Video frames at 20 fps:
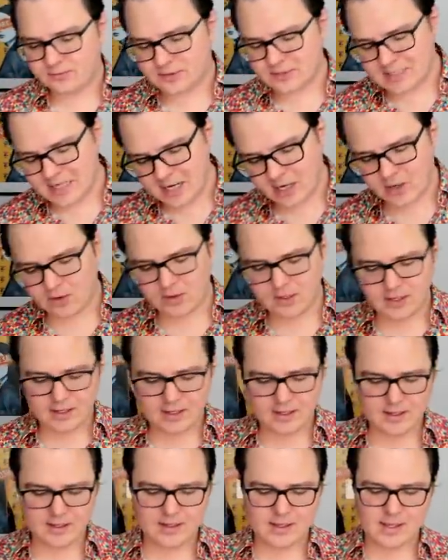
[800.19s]

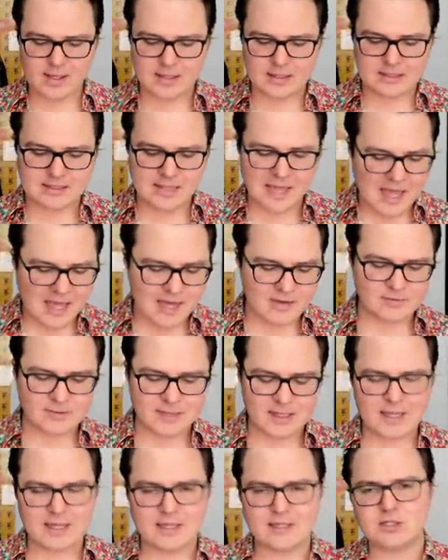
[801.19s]
Terra and
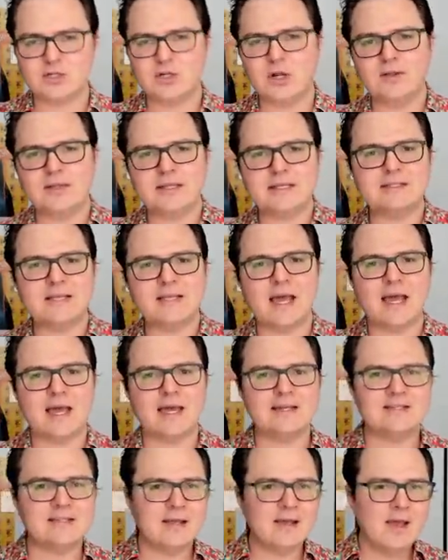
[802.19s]
Avalanche and all these
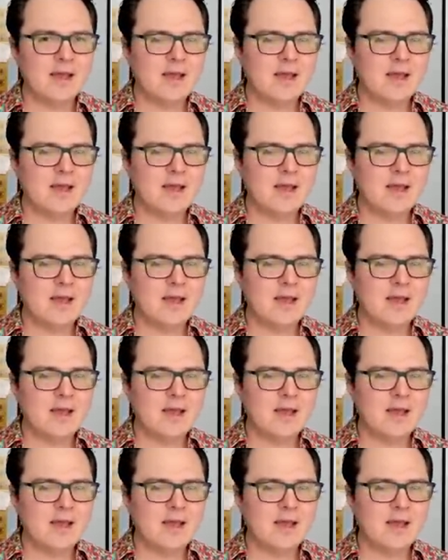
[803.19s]
guys.